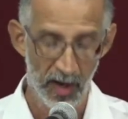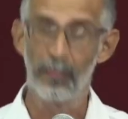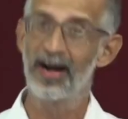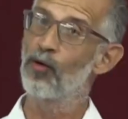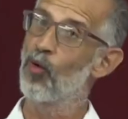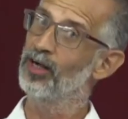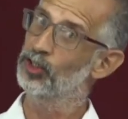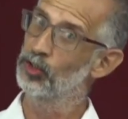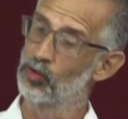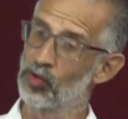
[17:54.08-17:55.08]
But I
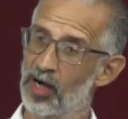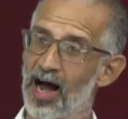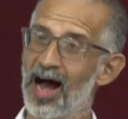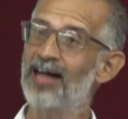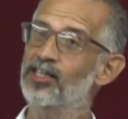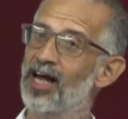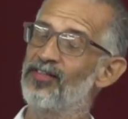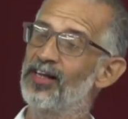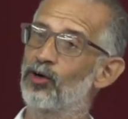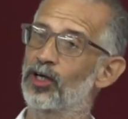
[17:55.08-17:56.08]
want you, as I
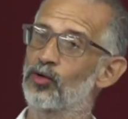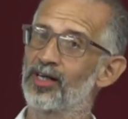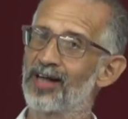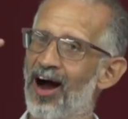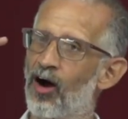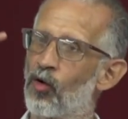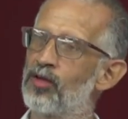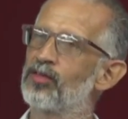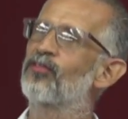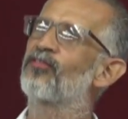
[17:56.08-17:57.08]
think you are doing now,
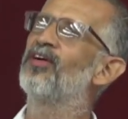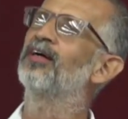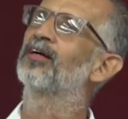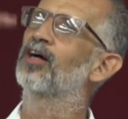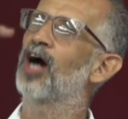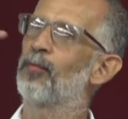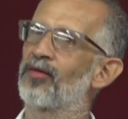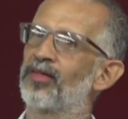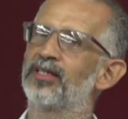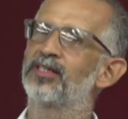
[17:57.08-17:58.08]
think
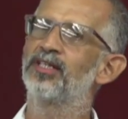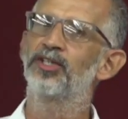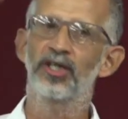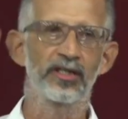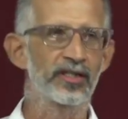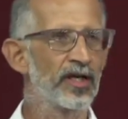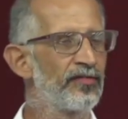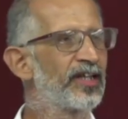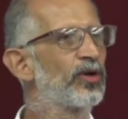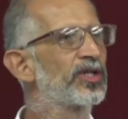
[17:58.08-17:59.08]
about the decisions
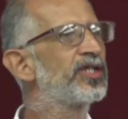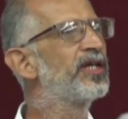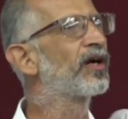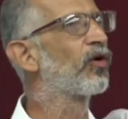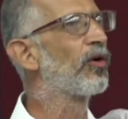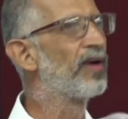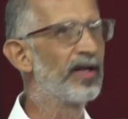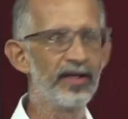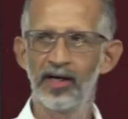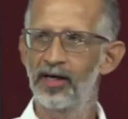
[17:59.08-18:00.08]
that you're seeing
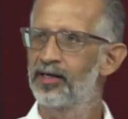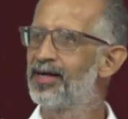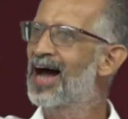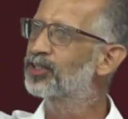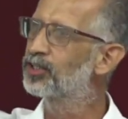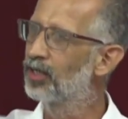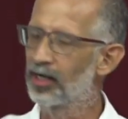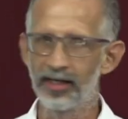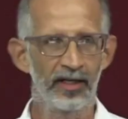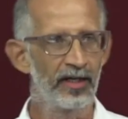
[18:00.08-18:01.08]
globally,
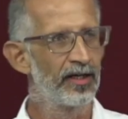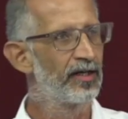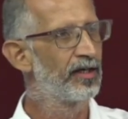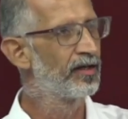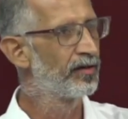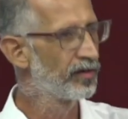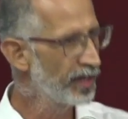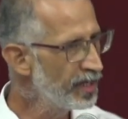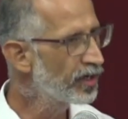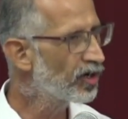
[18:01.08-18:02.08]
nationally,
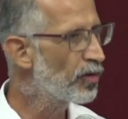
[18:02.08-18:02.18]
in the